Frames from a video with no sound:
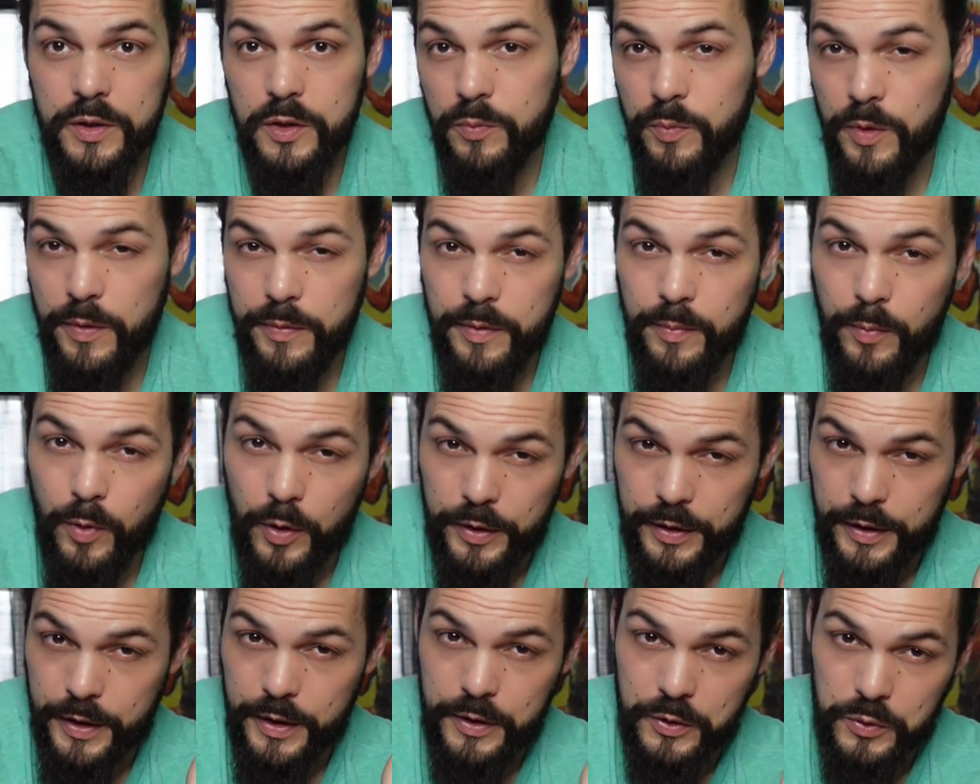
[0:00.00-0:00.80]
So maybe the
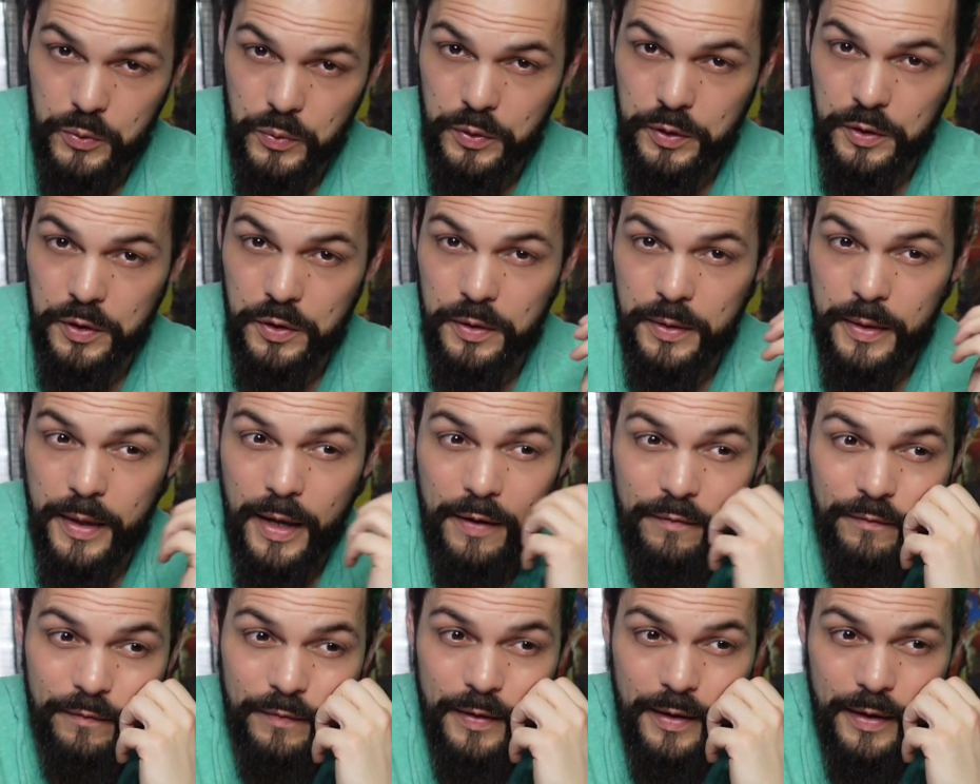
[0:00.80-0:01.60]
marketing is really good in
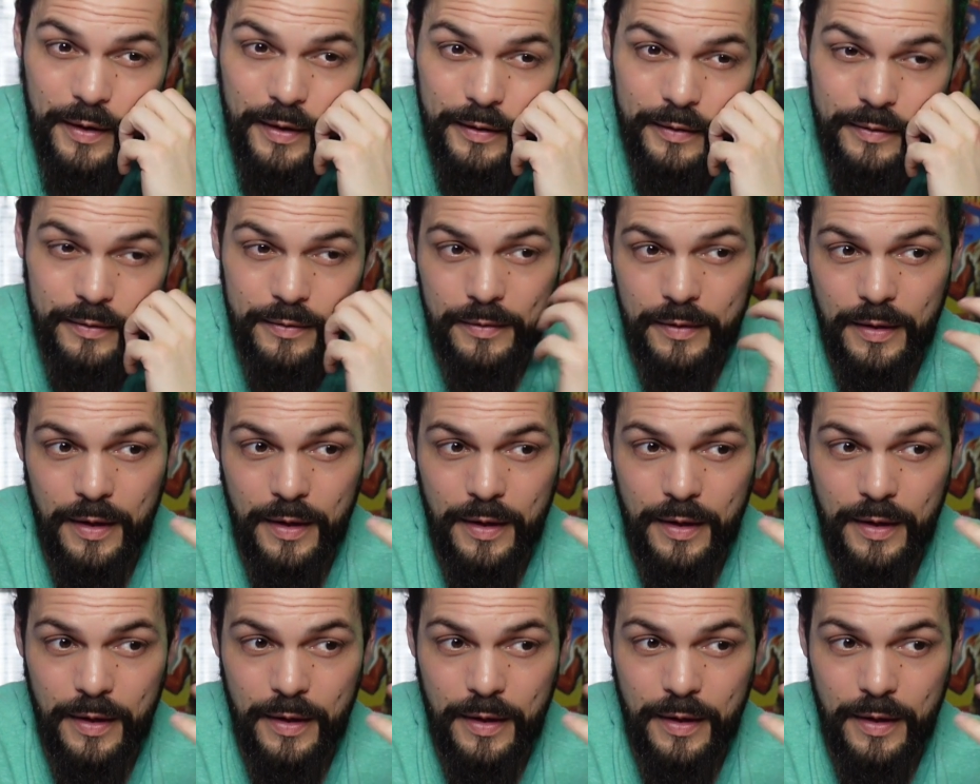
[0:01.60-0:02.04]
that fact.